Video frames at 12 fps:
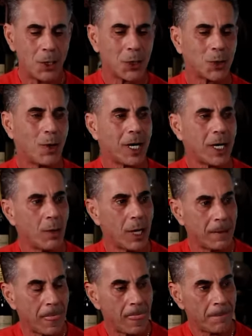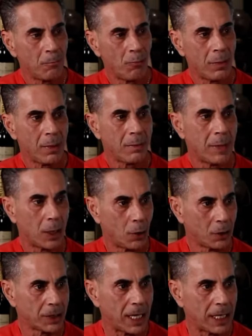So anyway, my
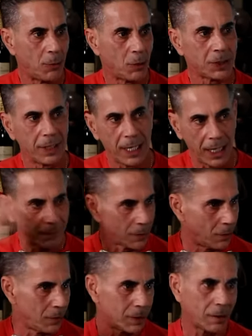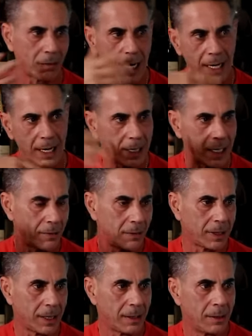lawyers got him on the stand after all the crying and
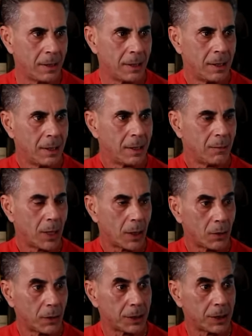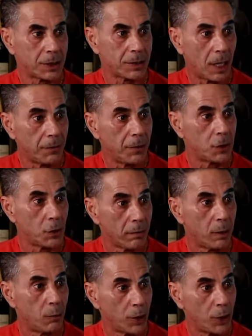everything. My lawyer says, tell the
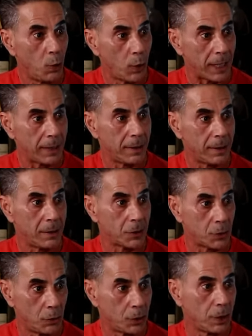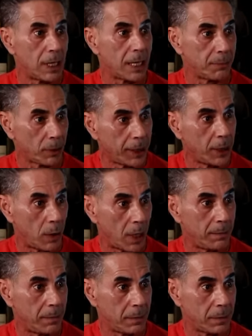jury where you went. As soon as you locked Merlino
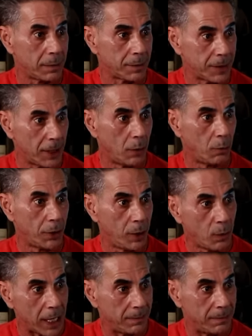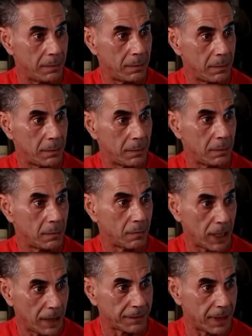up, tell them where you went.
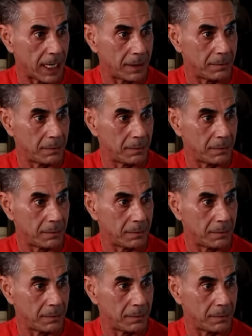Right after that.